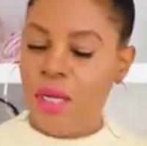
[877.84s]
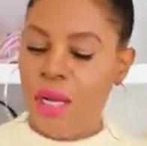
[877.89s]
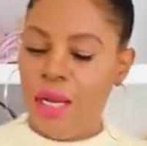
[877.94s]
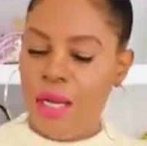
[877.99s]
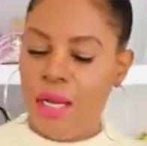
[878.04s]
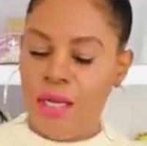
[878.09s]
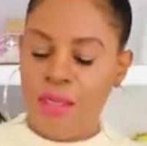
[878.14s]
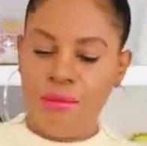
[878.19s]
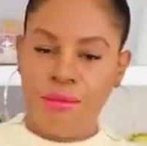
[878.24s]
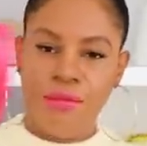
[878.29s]

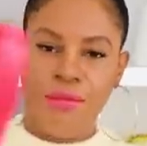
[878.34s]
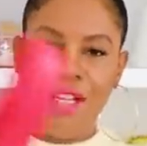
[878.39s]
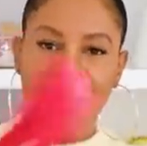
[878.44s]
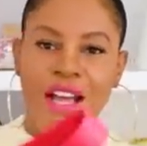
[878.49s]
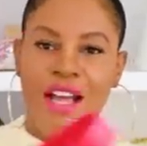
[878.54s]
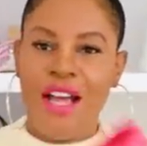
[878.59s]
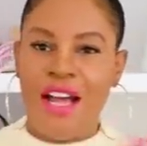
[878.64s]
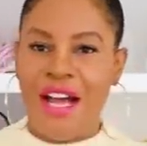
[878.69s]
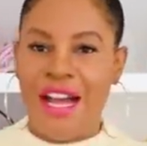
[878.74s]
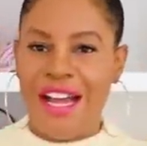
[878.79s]
Um,
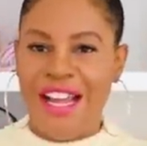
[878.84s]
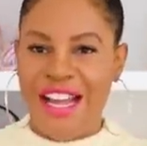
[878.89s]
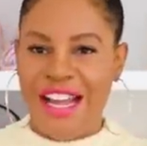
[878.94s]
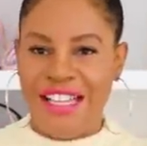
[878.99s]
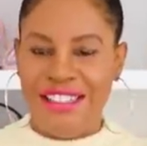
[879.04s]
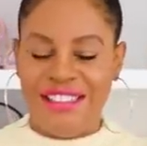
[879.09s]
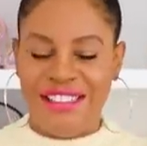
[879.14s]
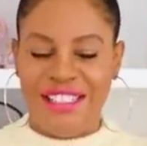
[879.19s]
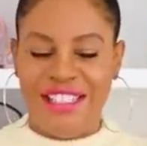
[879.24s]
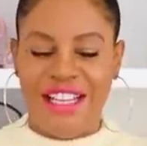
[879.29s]
I
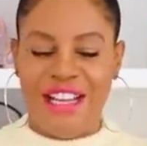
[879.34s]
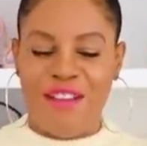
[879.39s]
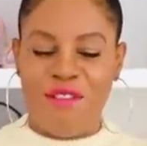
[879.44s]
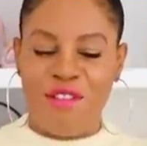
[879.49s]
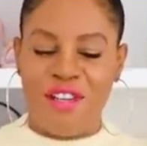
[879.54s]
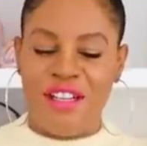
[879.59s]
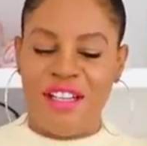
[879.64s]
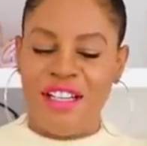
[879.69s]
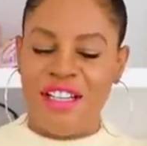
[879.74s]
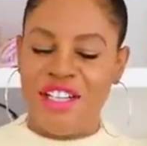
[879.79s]
had to
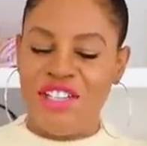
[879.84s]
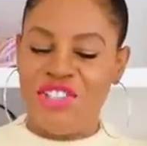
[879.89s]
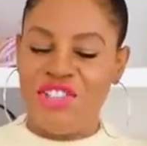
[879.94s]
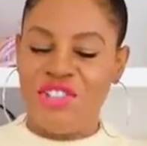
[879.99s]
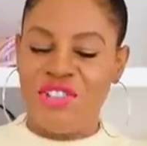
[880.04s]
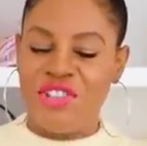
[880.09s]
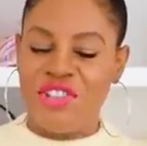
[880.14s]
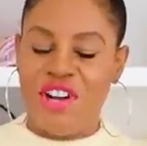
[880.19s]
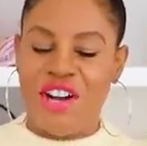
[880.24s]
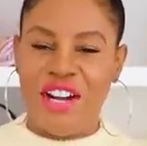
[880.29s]
get
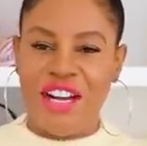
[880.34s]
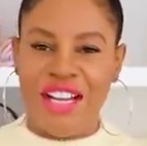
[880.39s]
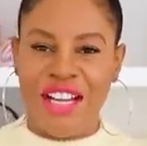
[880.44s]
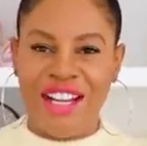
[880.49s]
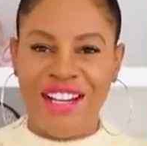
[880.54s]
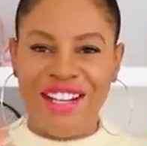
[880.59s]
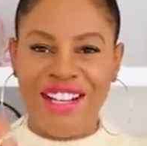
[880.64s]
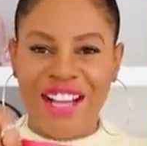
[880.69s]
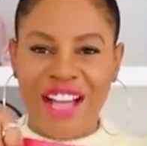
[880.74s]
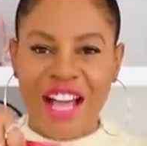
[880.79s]
initials on
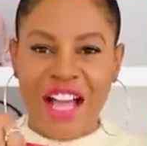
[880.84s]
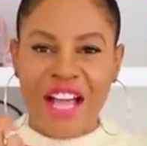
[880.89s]
it.